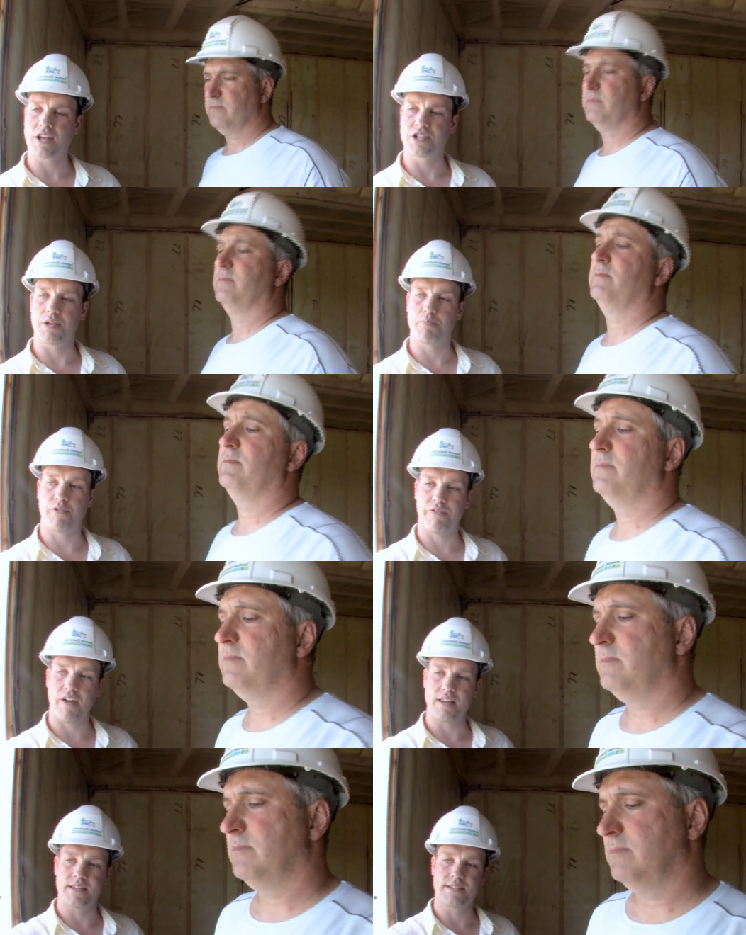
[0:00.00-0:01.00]
Speaker 1: actually
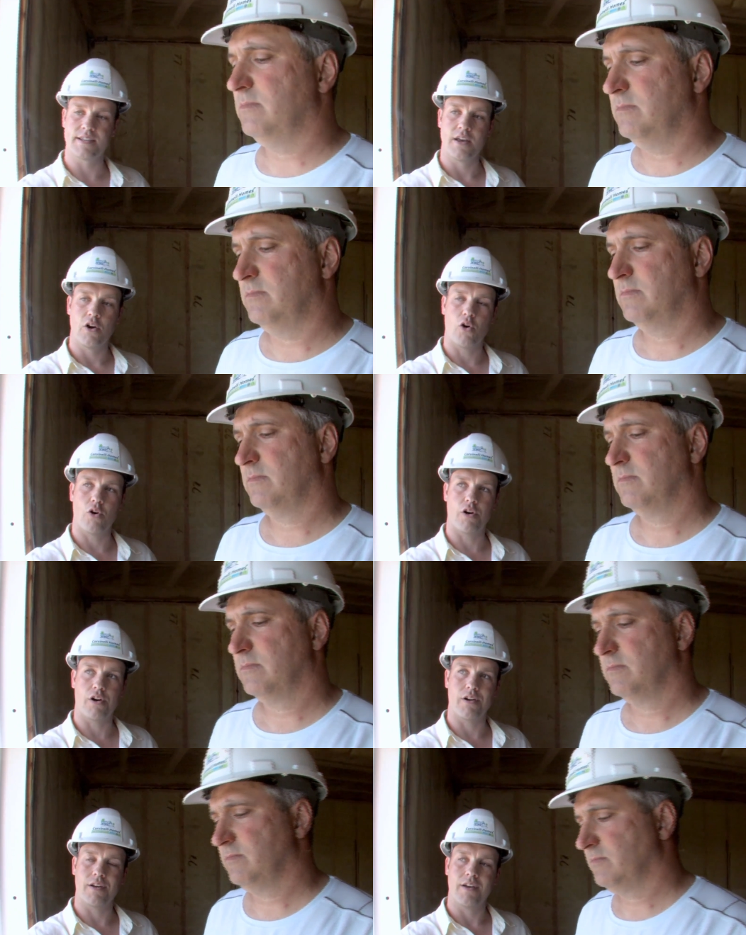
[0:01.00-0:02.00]
prevents
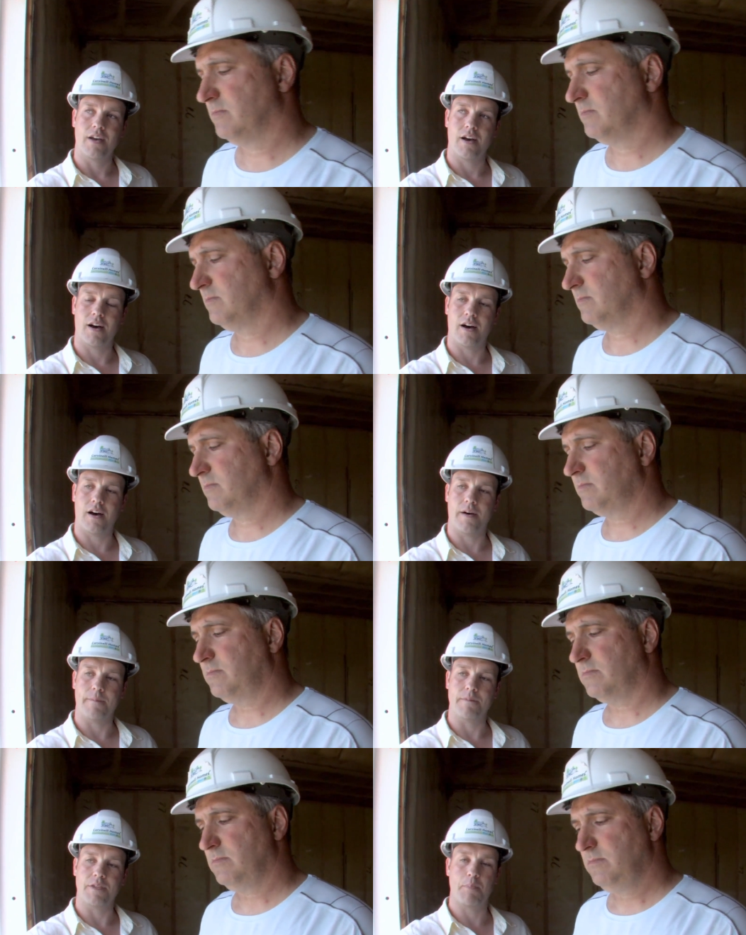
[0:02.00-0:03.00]
or uh,
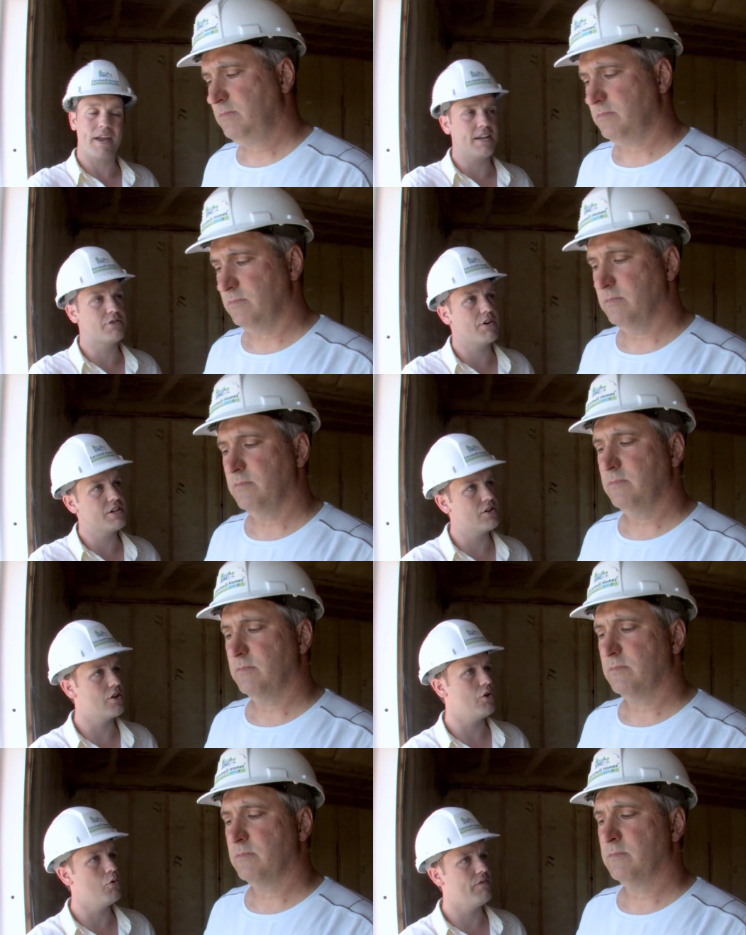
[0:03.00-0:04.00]
the penetration
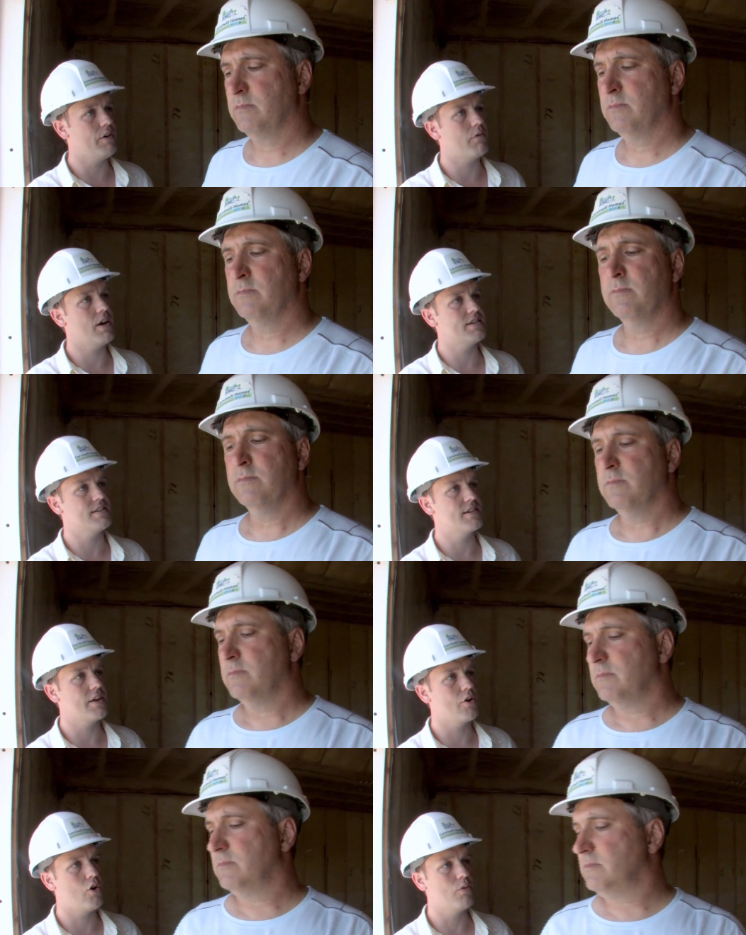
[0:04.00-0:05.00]
of the UV rays
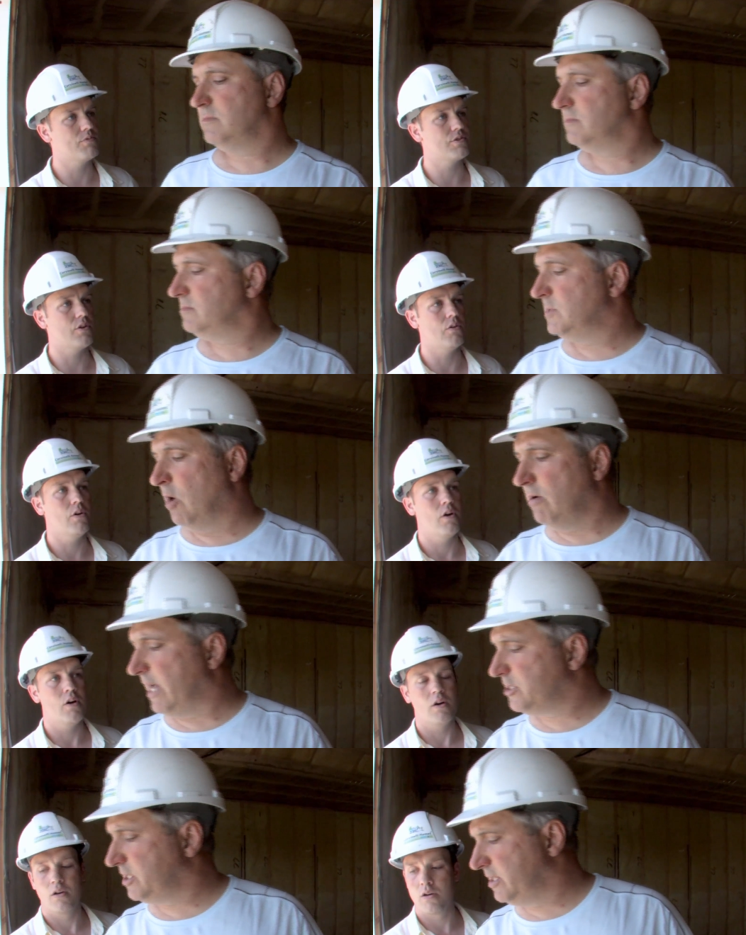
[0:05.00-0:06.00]
inside the home. So no,
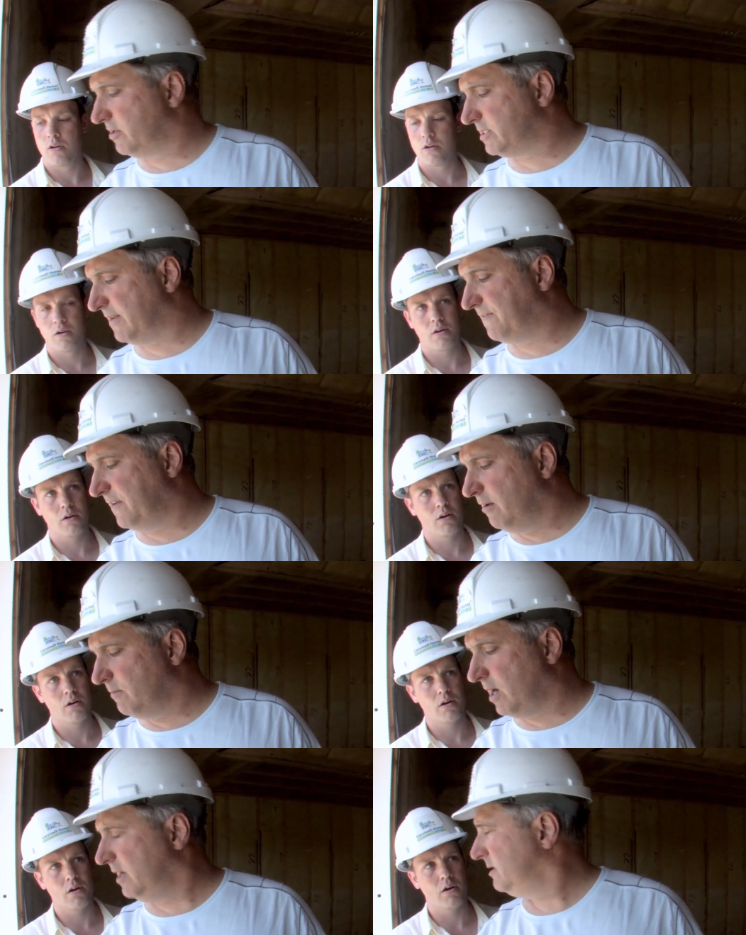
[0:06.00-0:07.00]
Speaker 2: actually, there's a
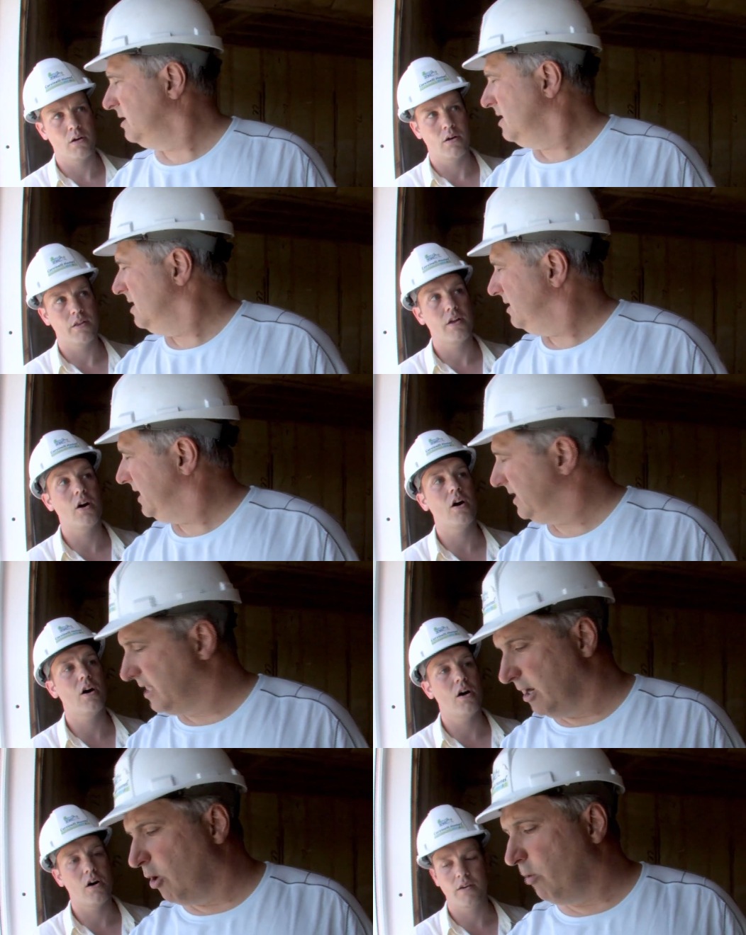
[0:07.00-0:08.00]
film on the,
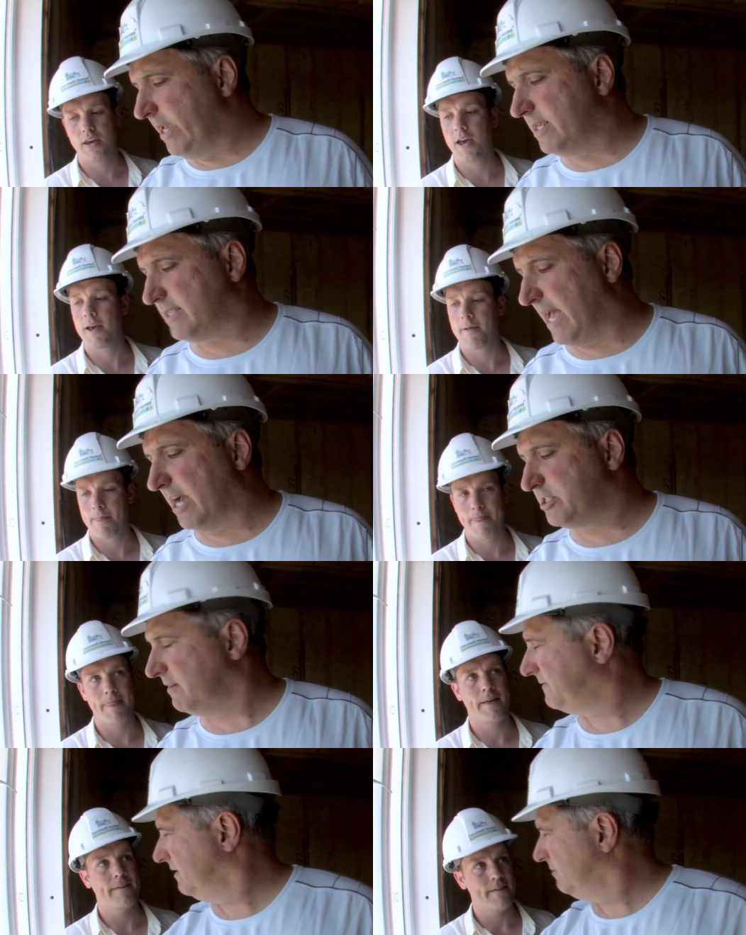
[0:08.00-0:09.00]
oh, the low okay. Oh, e is
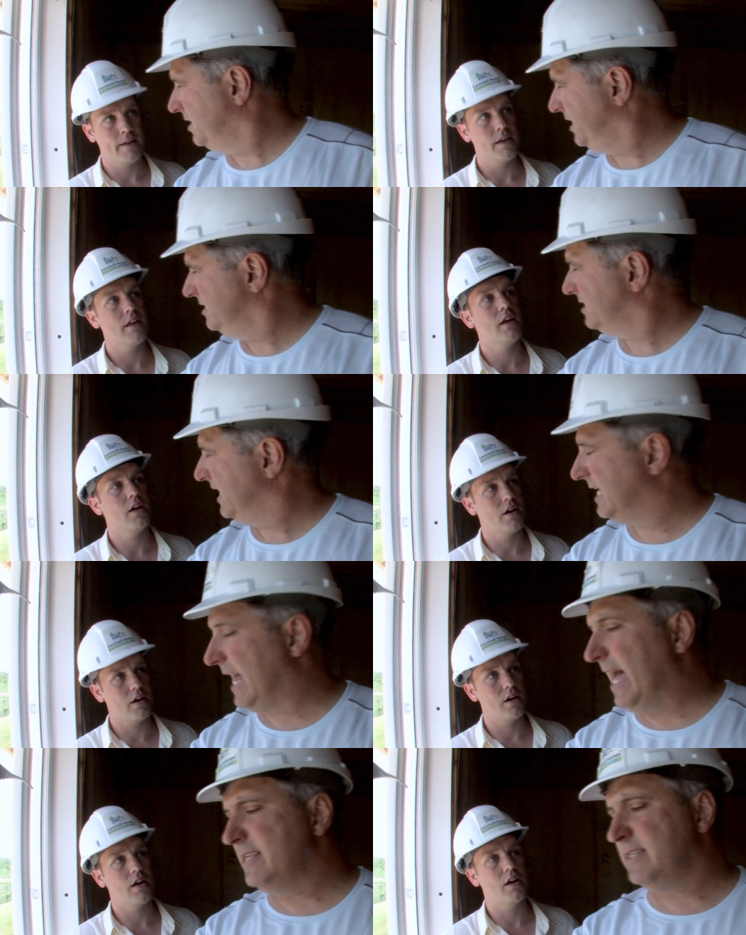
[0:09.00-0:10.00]
actually a film on the inside
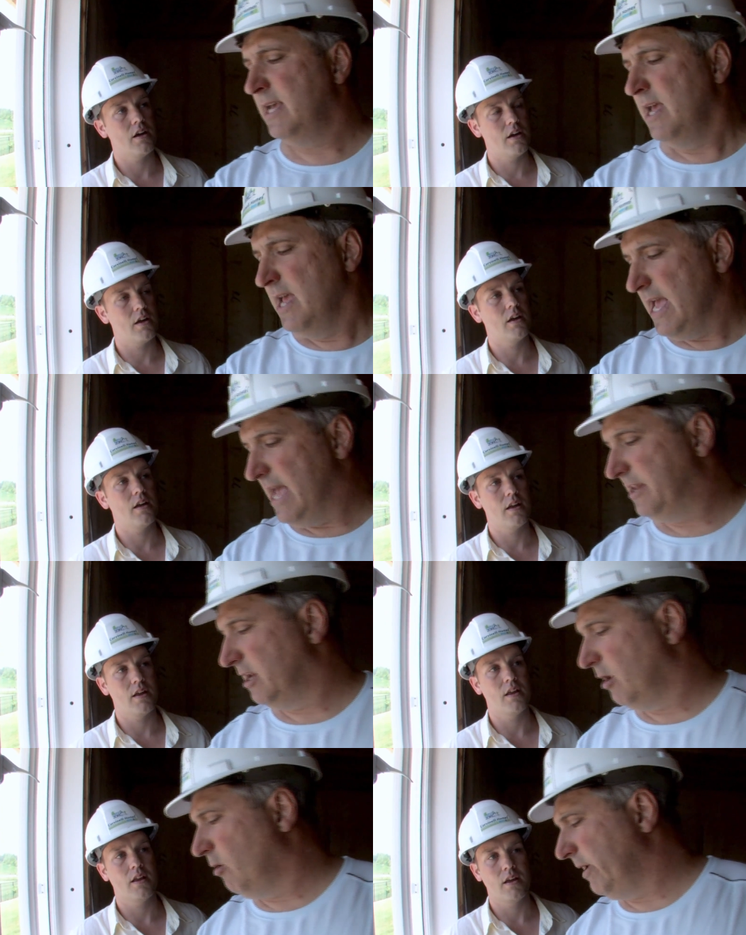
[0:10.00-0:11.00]
glass, and
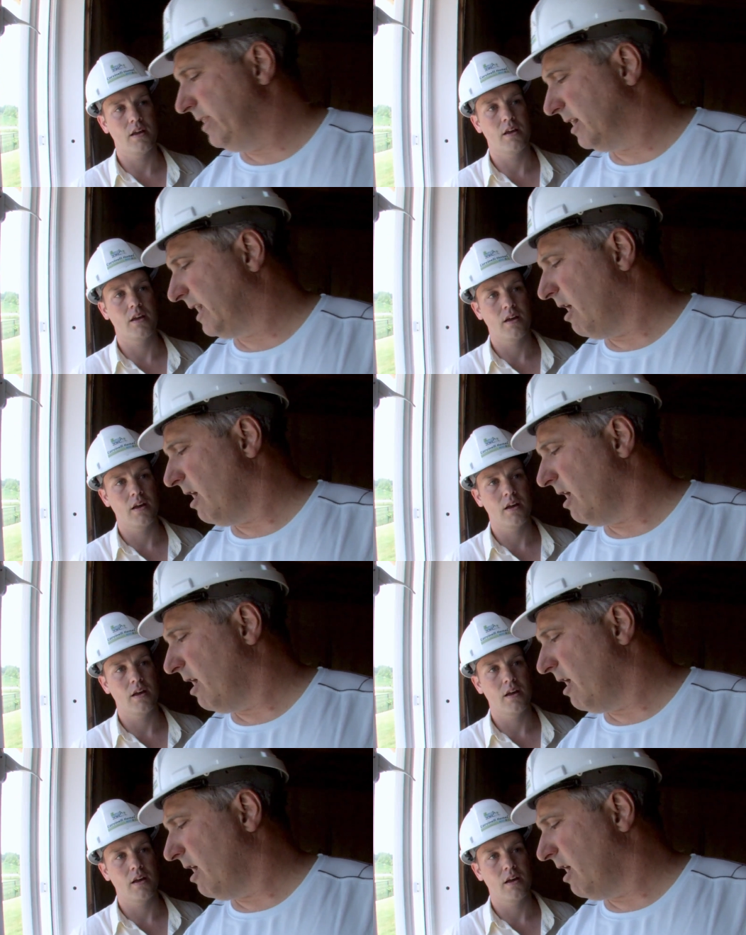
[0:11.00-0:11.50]
the low E, the